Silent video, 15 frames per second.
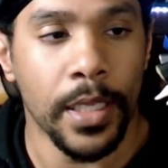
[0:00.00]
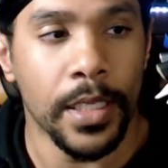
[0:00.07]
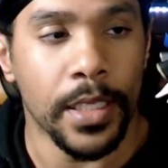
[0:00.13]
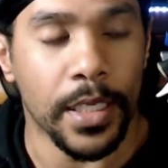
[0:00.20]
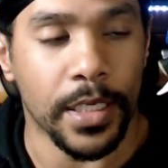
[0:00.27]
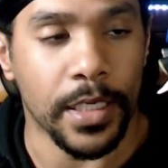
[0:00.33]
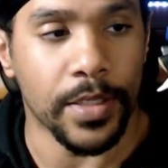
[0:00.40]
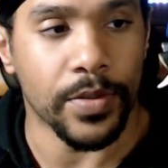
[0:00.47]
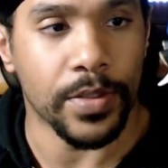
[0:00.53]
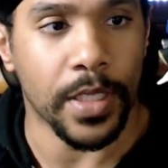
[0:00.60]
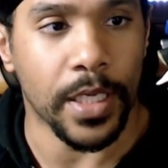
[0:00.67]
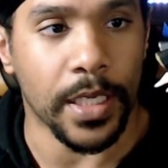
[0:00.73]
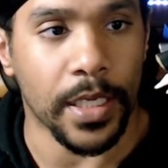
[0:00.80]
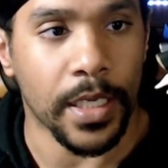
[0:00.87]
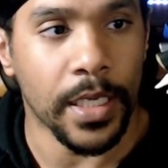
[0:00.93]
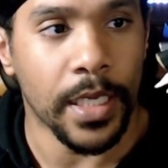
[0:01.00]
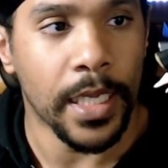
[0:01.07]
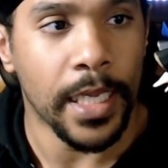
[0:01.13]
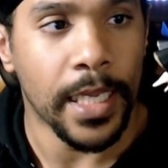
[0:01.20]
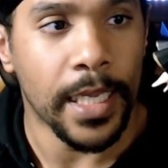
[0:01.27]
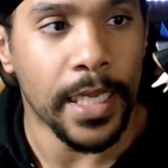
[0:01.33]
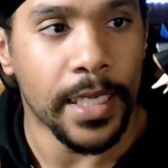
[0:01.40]
Another thing,
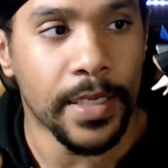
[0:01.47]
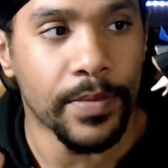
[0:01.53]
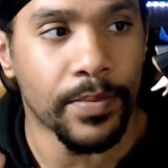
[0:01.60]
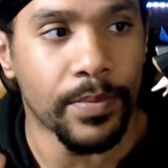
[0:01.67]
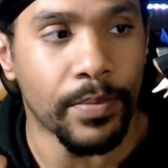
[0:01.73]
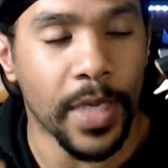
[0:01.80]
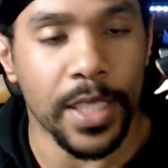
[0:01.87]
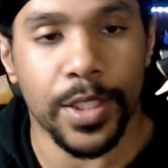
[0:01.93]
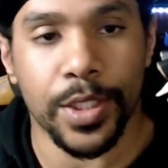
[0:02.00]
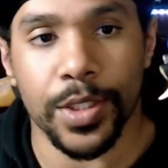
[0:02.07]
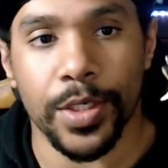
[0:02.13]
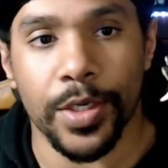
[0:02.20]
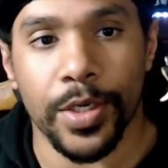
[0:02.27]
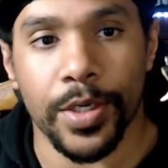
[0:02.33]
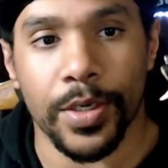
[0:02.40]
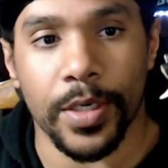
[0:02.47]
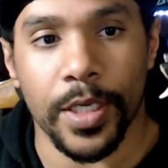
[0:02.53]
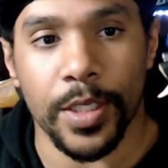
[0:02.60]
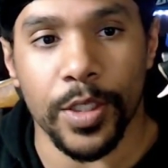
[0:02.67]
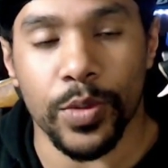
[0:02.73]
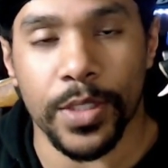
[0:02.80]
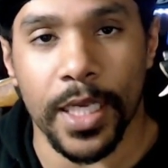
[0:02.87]
make sure
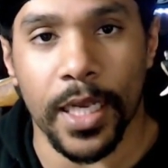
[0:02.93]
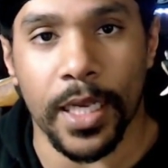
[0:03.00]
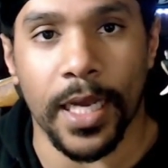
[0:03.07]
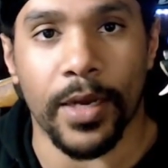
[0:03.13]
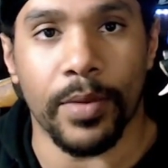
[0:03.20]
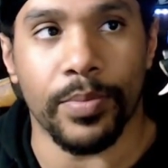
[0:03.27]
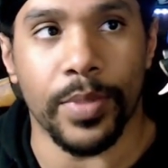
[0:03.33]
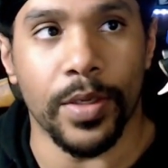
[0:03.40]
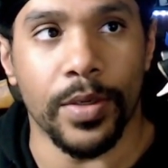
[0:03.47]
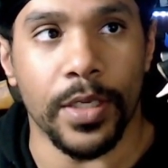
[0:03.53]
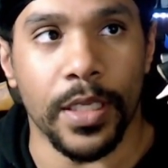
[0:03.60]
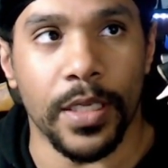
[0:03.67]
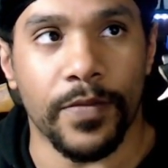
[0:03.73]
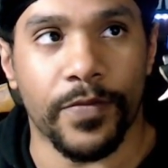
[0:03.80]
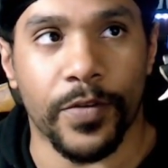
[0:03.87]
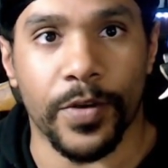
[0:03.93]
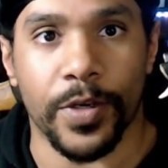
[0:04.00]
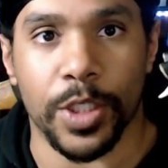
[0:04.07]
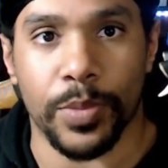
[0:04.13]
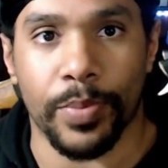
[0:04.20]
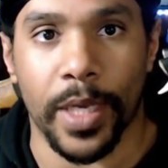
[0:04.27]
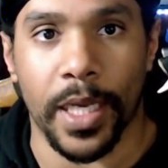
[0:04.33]
you take accountability for your
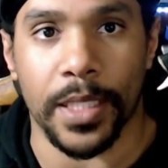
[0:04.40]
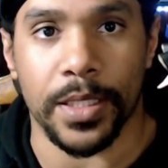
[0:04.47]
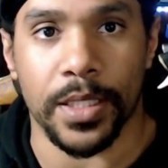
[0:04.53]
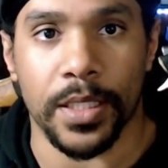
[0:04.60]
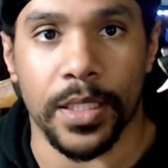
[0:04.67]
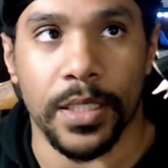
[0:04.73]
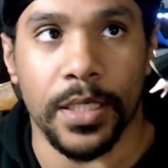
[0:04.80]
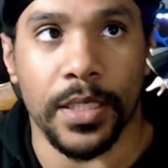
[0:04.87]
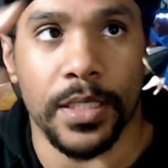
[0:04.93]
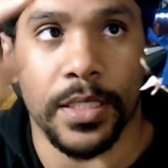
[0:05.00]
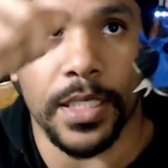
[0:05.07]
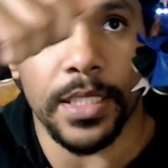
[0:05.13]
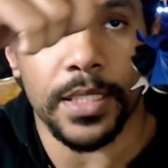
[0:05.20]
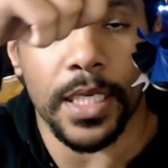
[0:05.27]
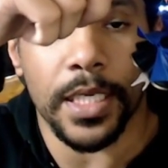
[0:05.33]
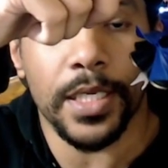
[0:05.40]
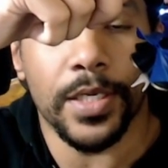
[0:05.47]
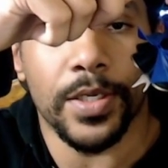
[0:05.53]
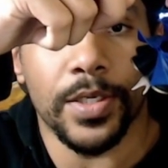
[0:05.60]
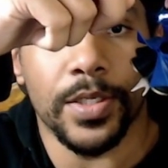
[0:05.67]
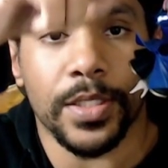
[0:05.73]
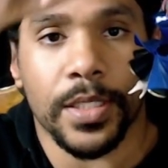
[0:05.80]
space. These
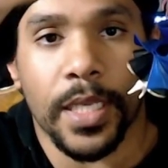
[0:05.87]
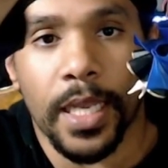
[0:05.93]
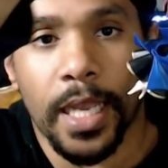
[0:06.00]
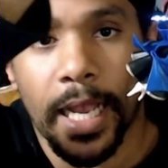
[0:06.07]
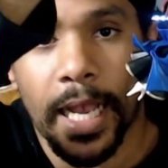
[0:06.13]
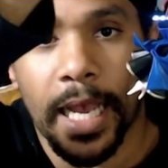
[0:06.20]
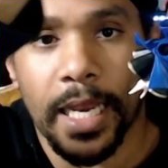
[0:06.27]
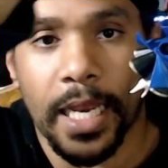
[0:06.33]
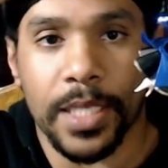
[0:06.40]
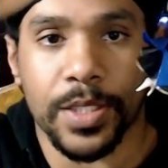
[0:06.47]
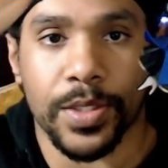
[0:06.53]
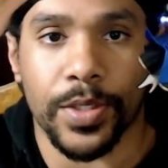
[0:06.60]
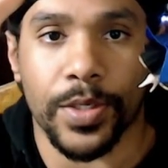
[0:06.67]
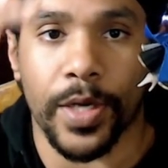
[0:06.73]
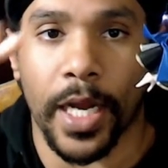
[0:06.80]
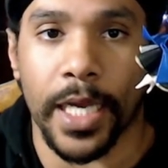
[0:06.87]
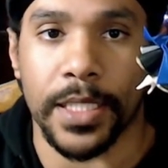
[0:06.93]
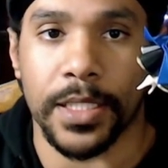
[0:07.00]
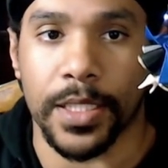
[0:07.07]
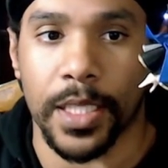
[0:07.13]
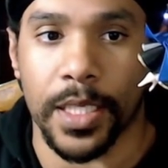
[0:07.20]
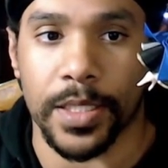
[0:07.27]
ears add extra height
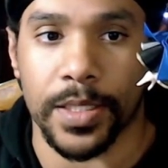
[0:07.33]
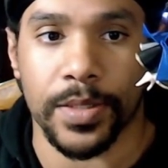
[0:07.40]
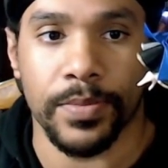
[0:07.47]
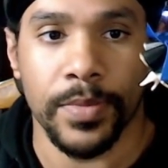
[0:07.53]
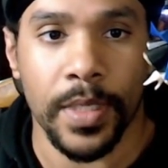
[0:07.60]
to this.